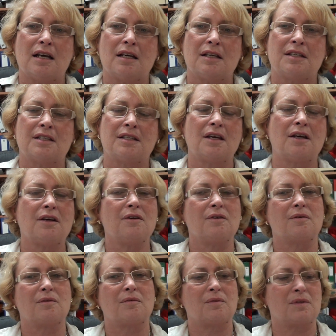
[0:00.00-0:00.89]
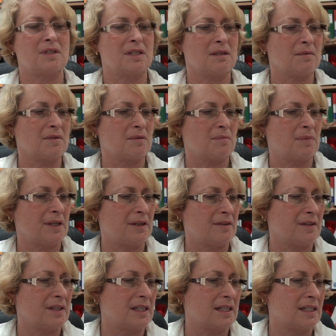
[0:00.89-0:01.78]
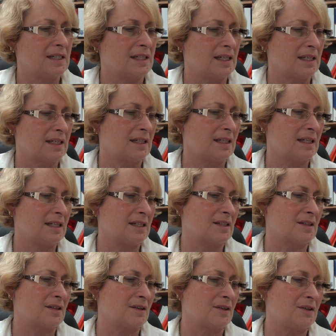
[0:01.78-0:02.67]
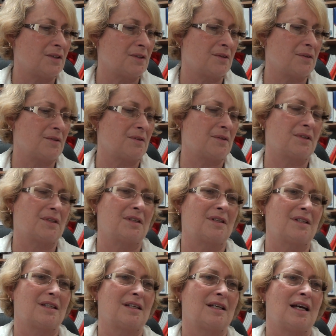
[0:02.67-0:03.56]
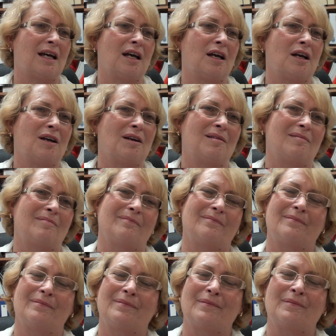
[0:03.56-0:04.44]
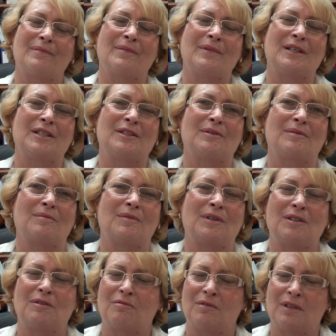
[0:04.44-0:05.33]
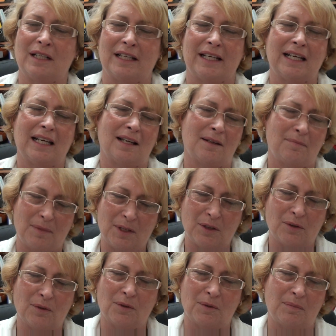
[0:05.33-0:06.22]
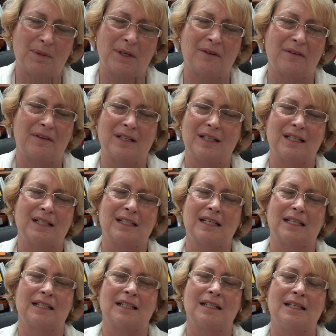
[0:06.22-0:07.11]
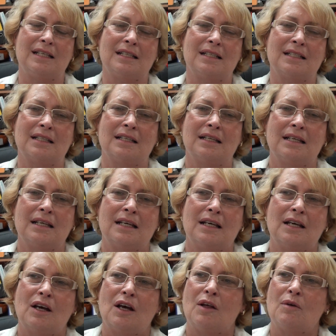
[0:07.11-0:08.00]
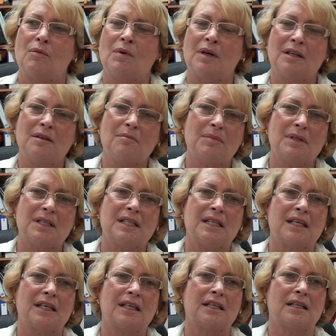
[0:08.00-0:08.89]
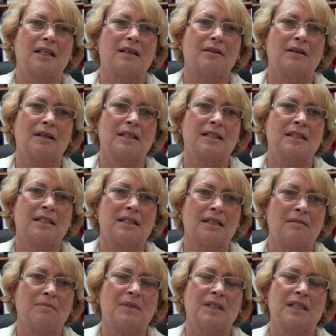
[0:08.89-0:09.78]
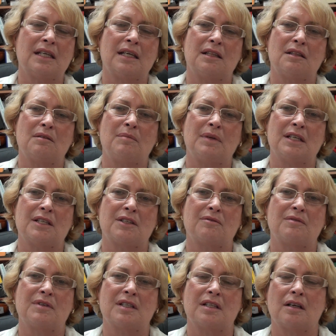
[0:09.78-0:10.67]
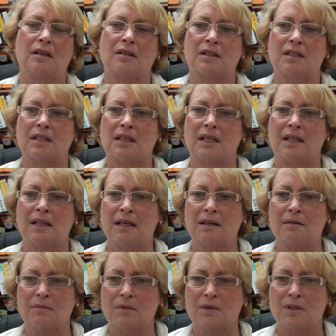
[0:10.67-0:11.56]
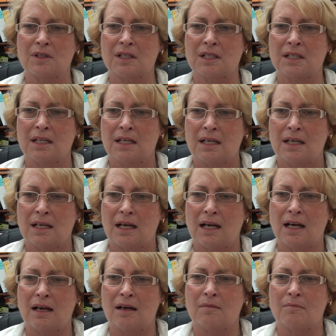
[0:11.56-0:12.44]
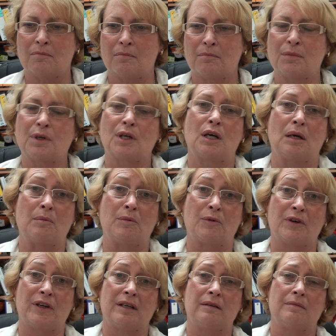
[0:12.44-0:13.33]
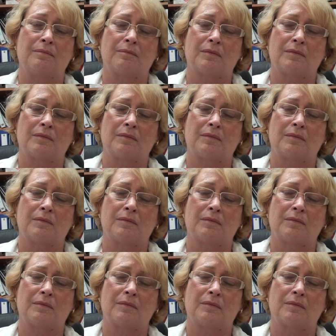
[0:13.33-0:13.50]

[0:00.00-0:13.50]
So some of the parenting techniques I used, which really can't be called parenting techniques, one in particular seemed to get the best results, and that was bribery.